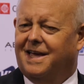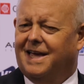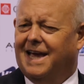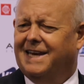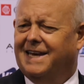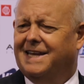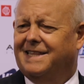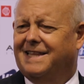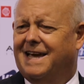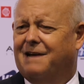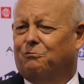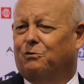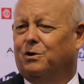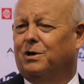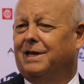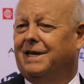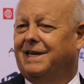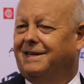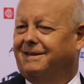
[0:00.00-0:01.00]
And that
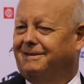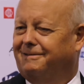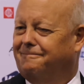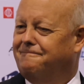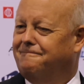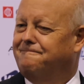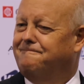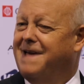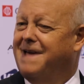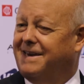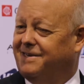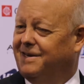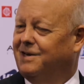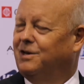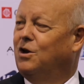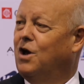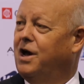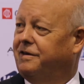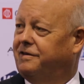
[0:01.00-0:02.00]
really makes
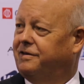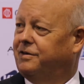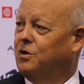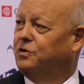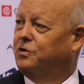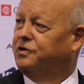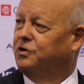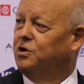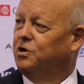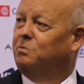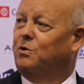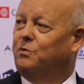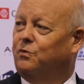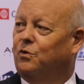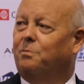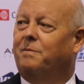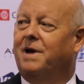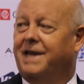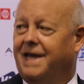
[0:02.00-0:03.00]
it not so suitable
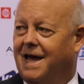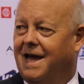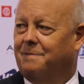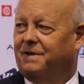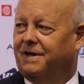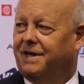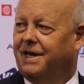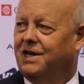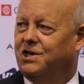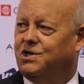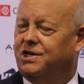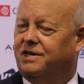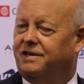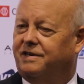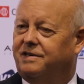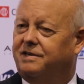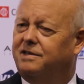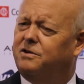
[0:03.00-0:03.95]
for many applications.